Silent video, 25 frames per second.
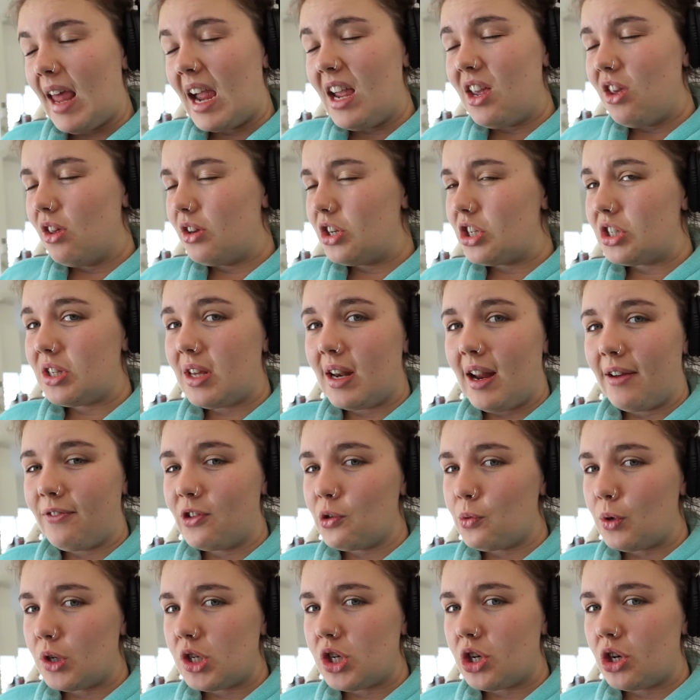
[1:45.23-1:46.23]
You're just going to have
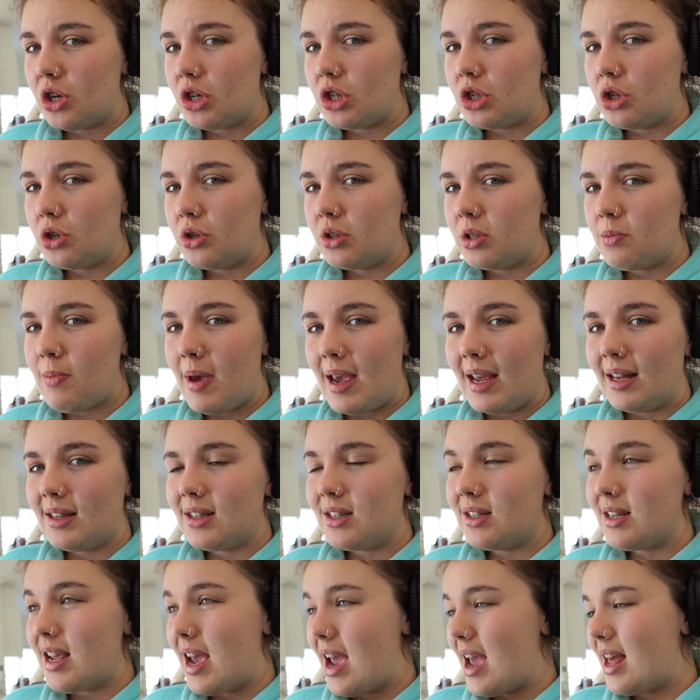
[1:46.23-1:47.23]
to watch it on 2 speeds,
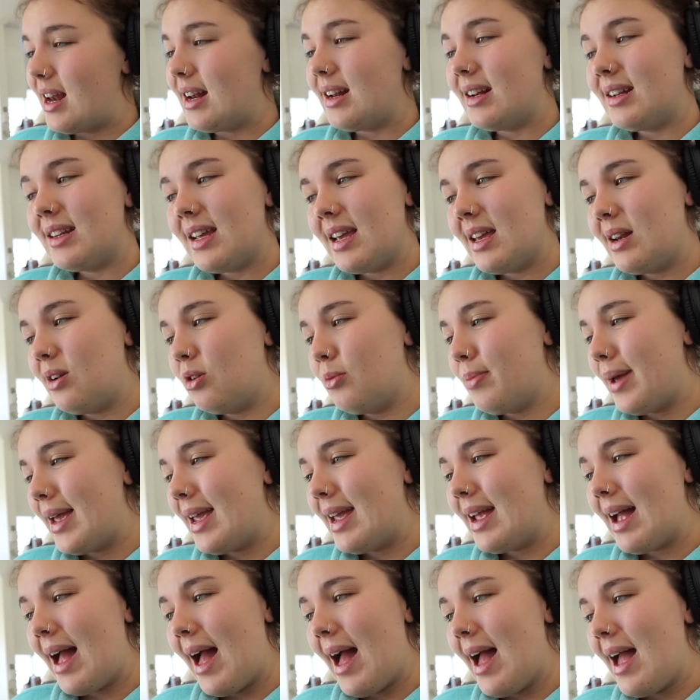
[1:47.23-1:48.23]
and it'll
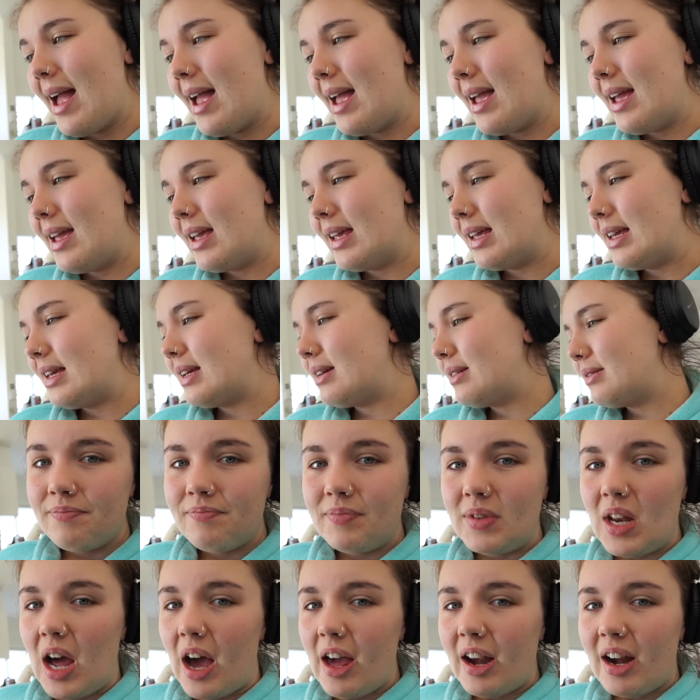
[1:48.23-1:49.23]
be a
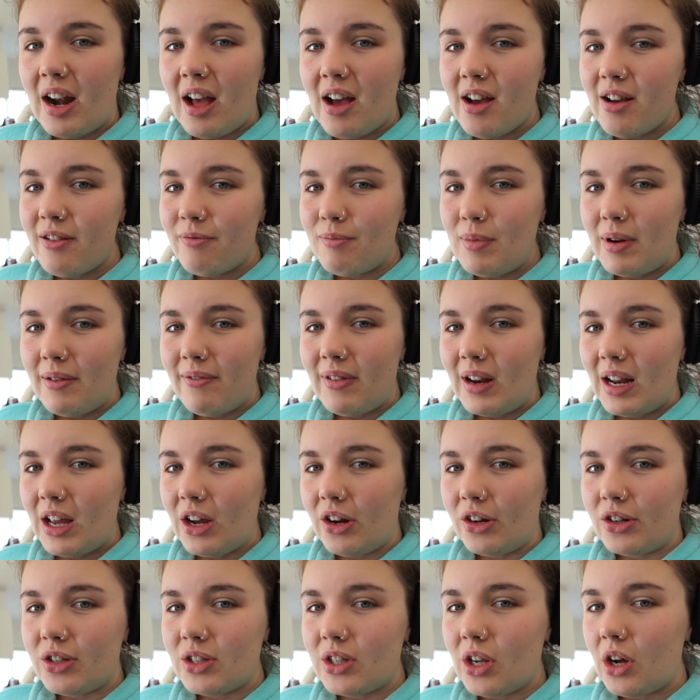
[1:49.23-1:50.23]
9.5-minute
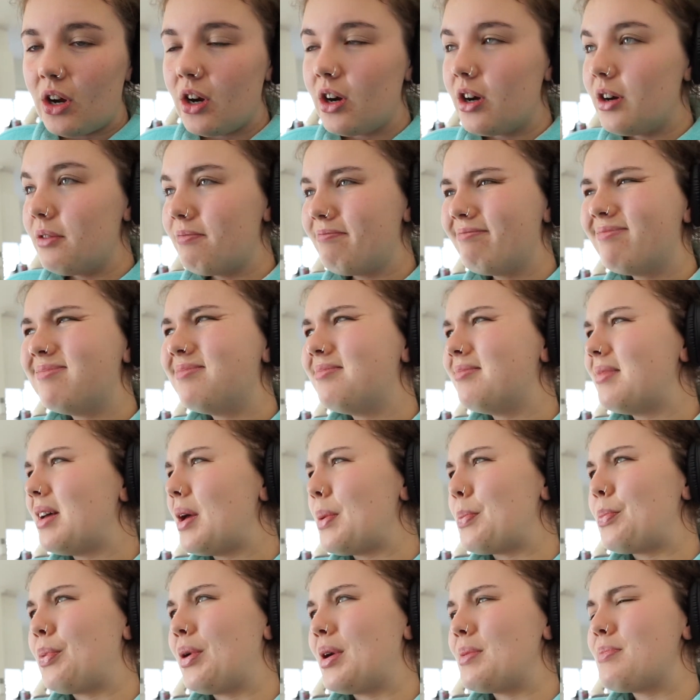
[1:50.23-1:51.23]
video, so
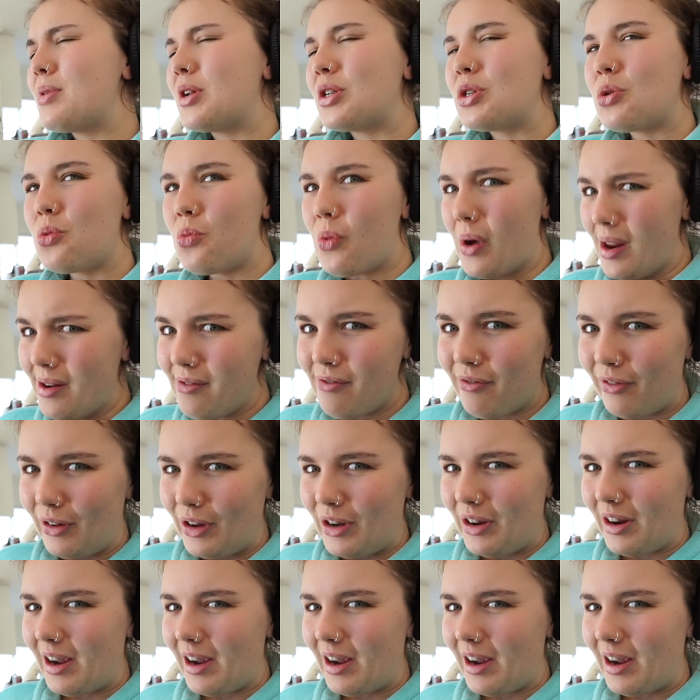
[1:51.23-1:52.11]
pretty much a win for you